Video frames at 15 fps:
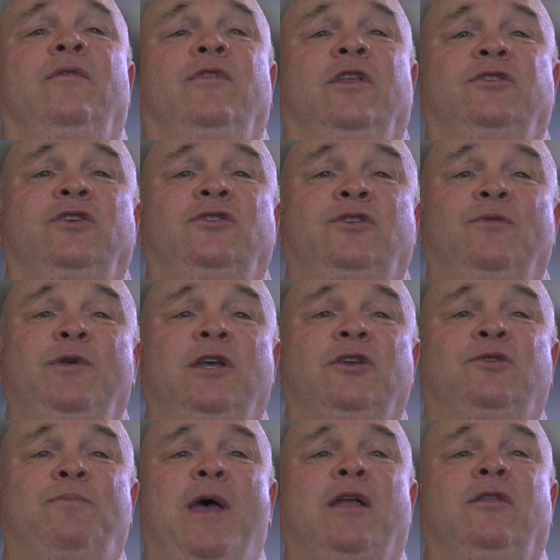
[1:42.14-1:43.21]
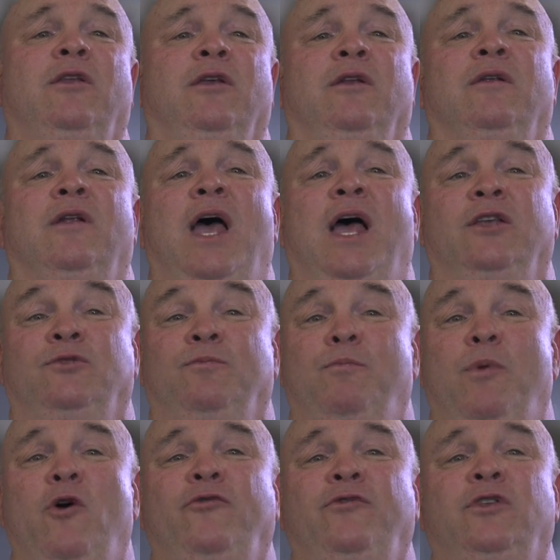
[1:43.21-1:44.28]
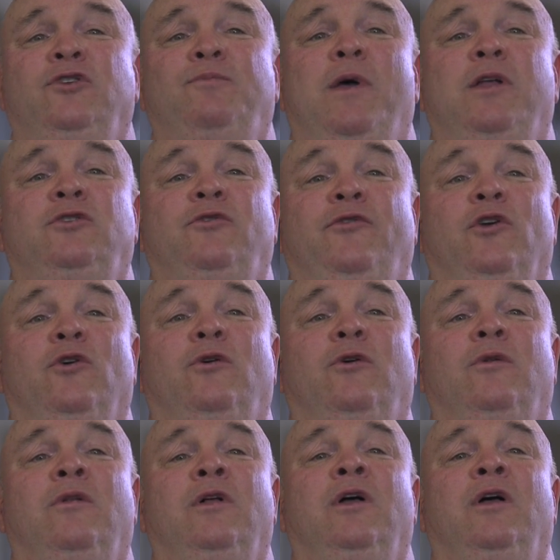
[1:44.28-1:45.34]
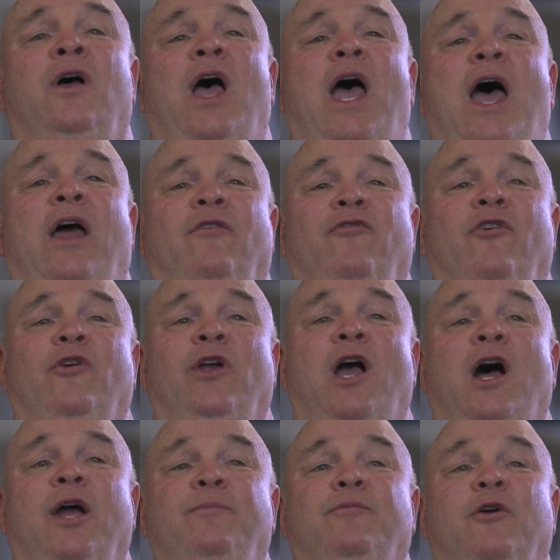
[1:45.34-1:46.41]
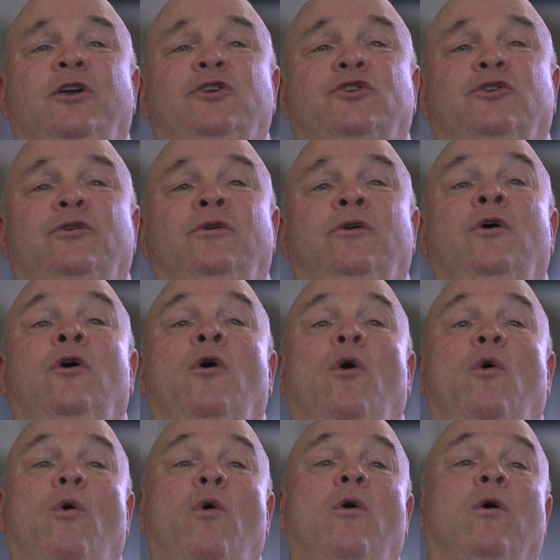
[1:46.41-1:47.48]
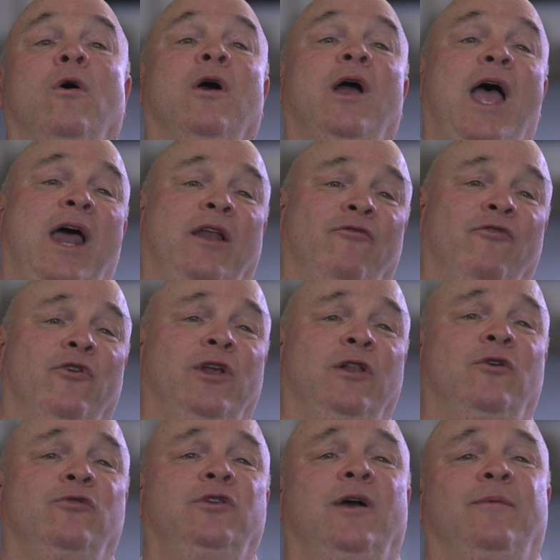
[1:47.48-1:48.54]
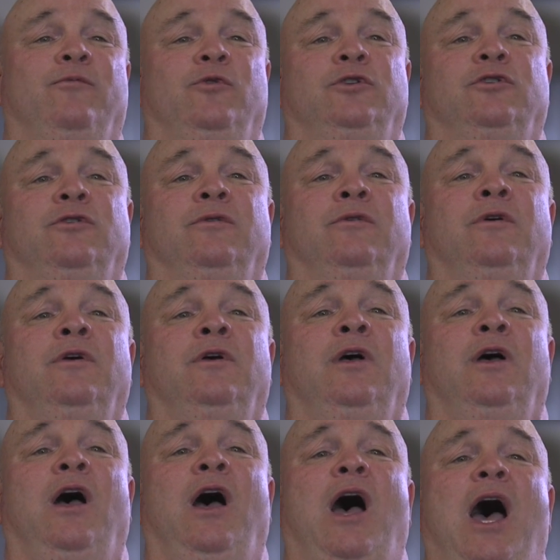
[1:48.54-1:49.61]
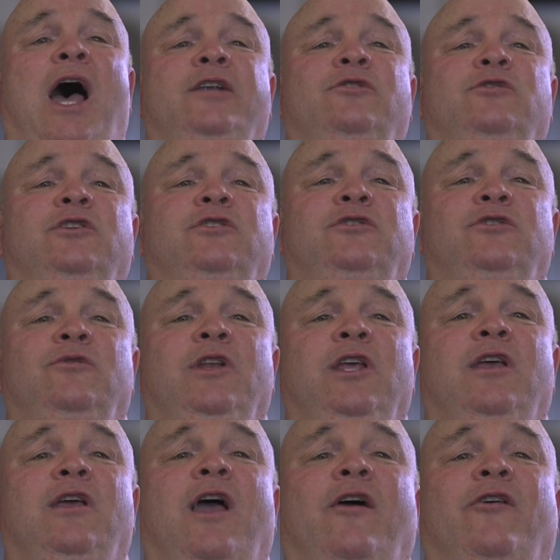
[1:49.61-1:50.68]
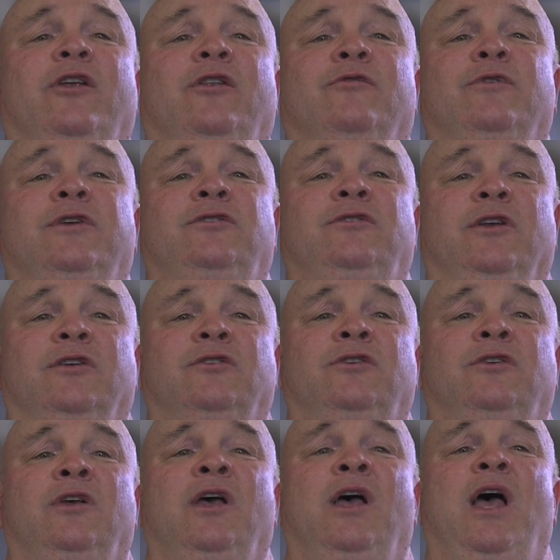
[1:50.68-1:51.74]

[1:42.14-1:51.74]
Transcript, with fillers: this is to be expected as both dispense fuel at a very high pressure or at a very low temperature. Hydrogen's unique characteristics